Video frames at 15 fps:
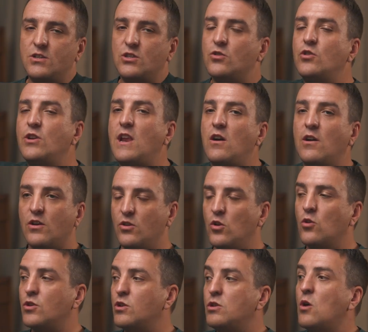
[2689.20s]
Because
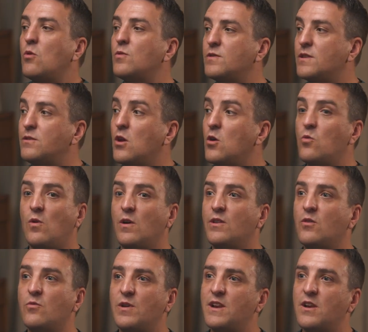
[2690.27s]
no
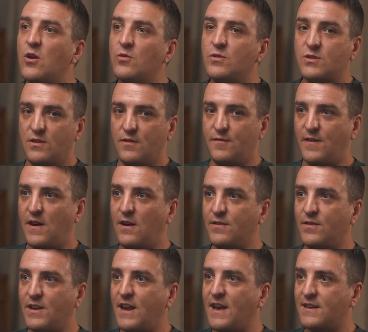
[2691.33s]
one that we know is going to
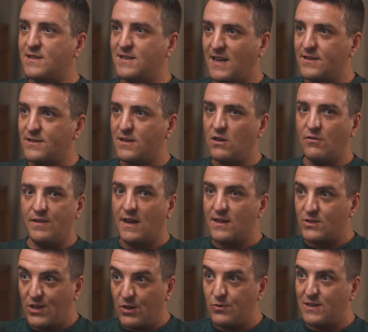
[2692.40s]
found the next Tesla, and
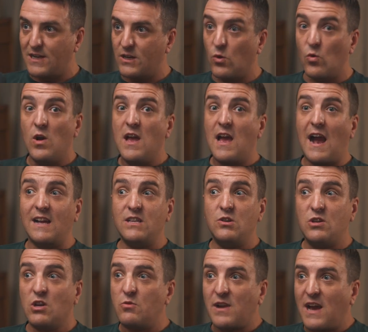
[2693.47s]
that's totally cool. And
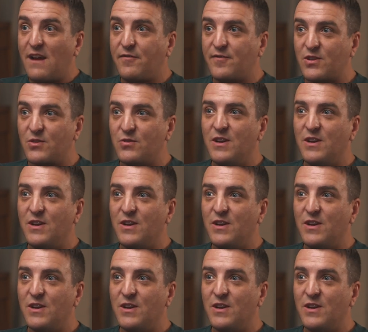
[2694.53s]
you don't have to.